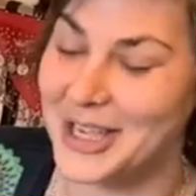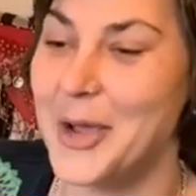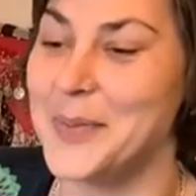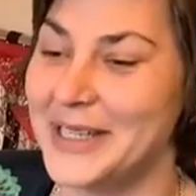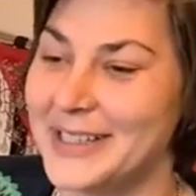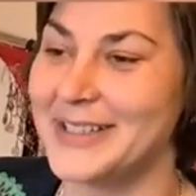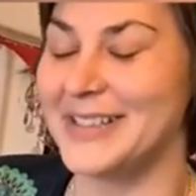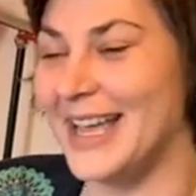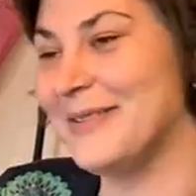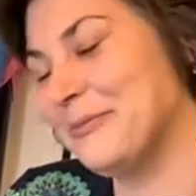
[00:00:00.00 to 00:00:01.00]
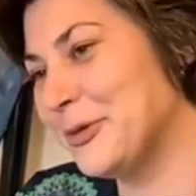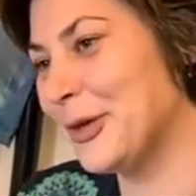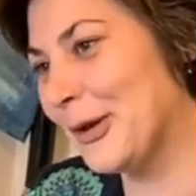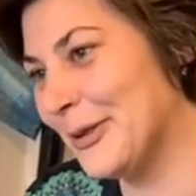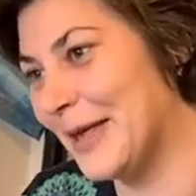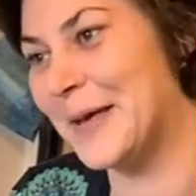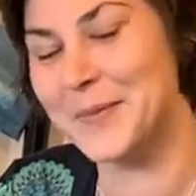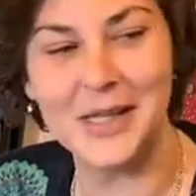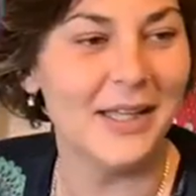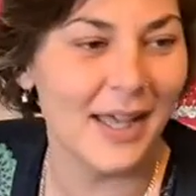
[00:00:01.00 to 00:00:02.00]
cupping. Yeah, we'll go with
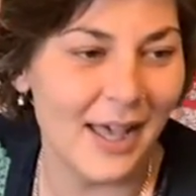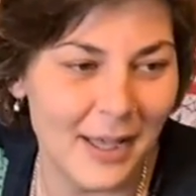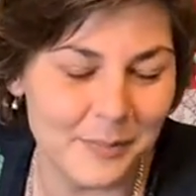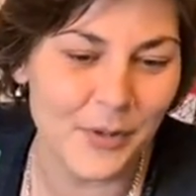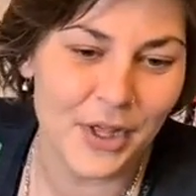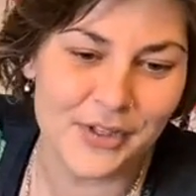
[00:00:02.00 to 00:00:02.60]
that.